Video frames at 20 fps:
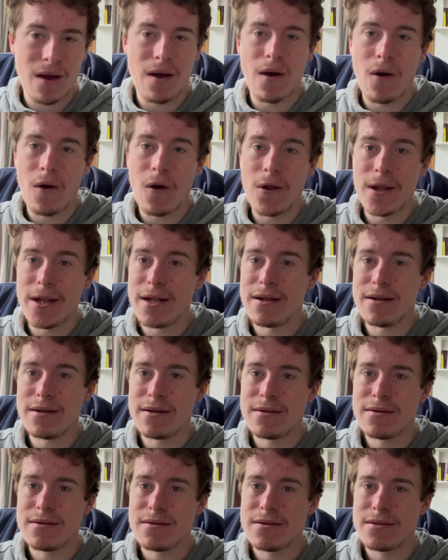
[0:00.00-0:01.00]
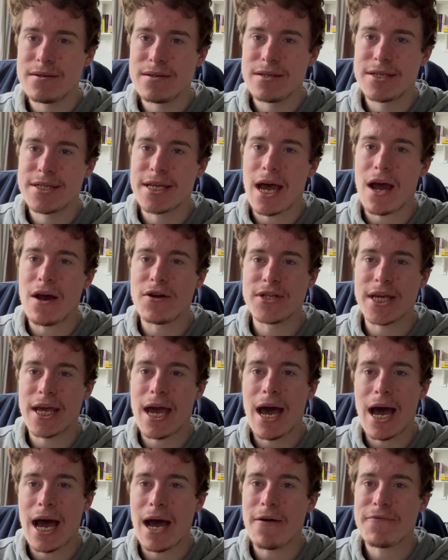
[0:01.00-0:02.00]
On Saturday
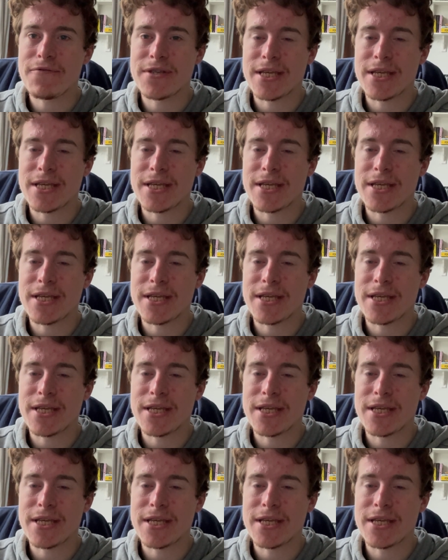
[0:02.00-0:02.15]
at half